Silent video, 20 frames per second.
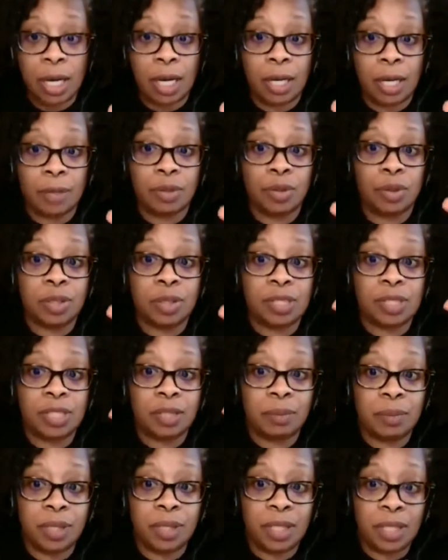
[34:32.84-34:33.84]
You can
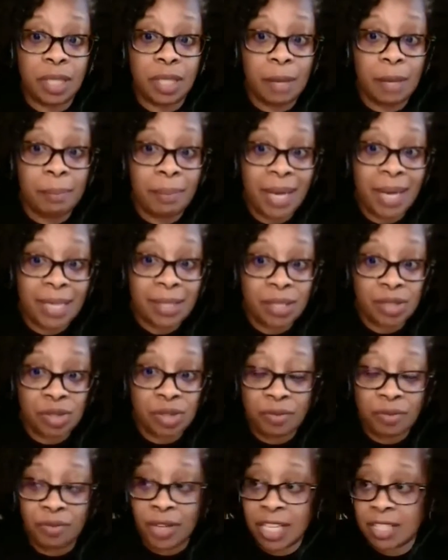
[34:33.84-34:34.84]
send me a message
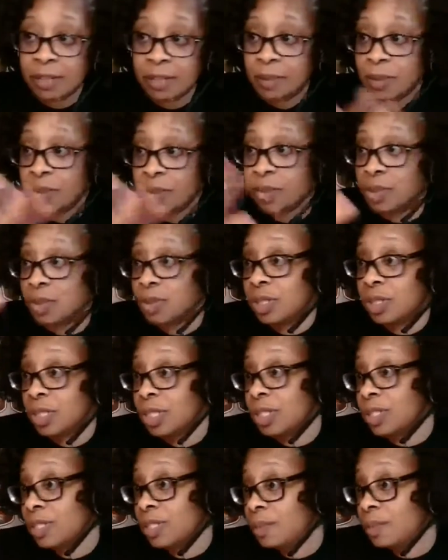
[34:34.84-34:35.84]
on Facebook. You
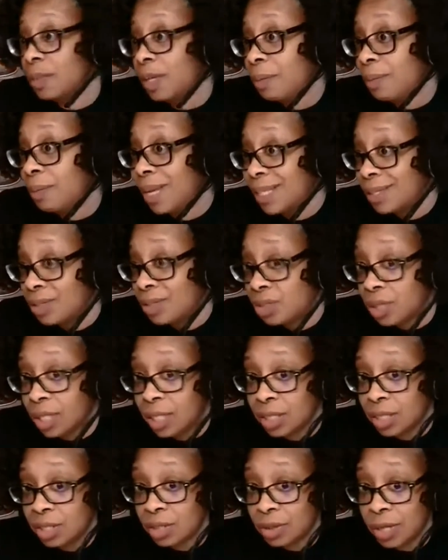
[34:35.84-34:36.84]
can send me a message on
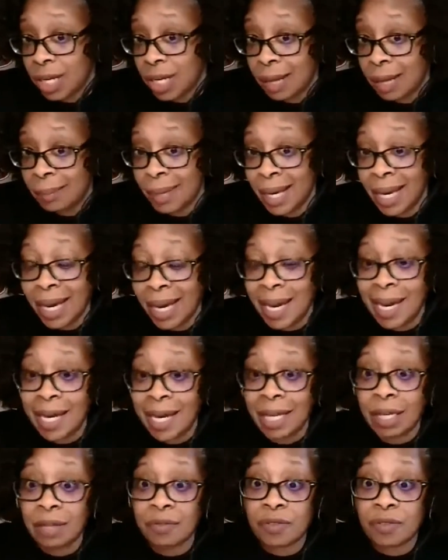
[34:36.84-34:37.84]
Instagram.
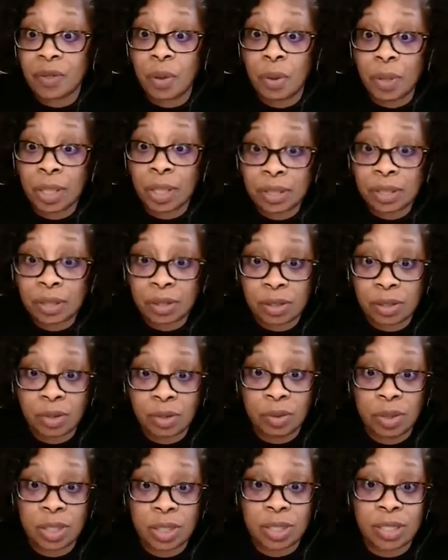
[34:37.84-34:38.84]
And of course,
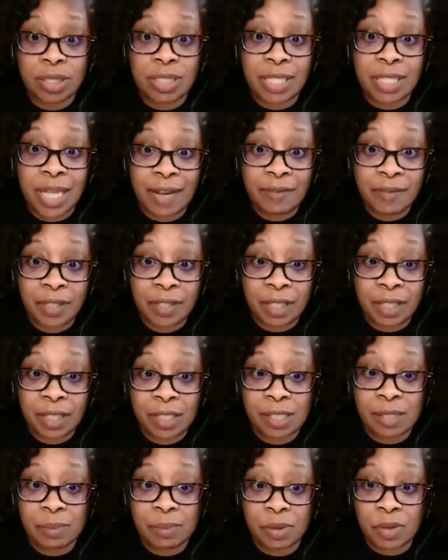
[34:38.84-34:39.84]
you can
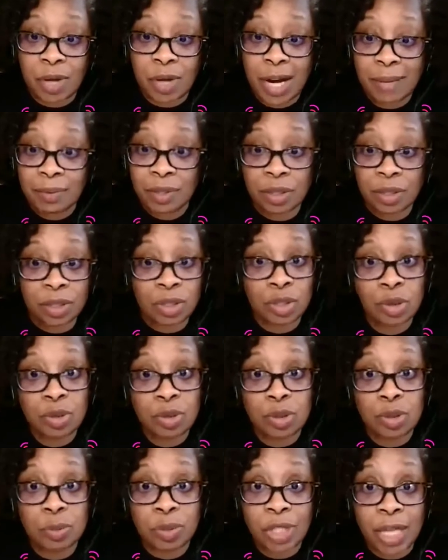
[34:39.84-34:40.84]
definitely subscribe to the
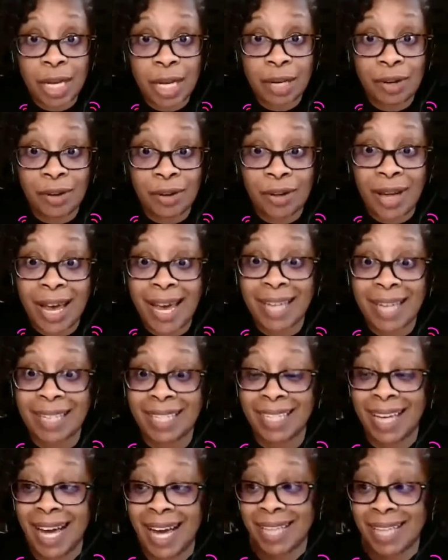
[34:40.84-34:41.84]
YouTube channel
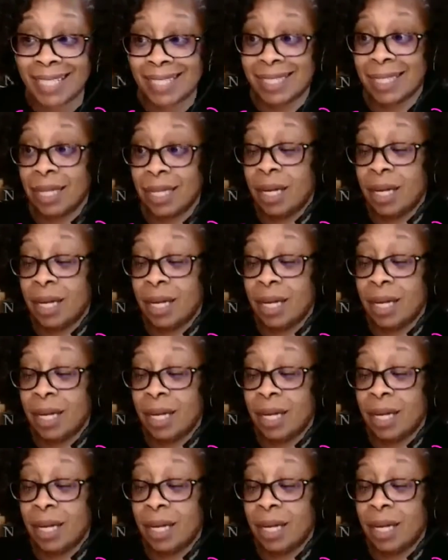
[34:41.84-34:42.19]
and get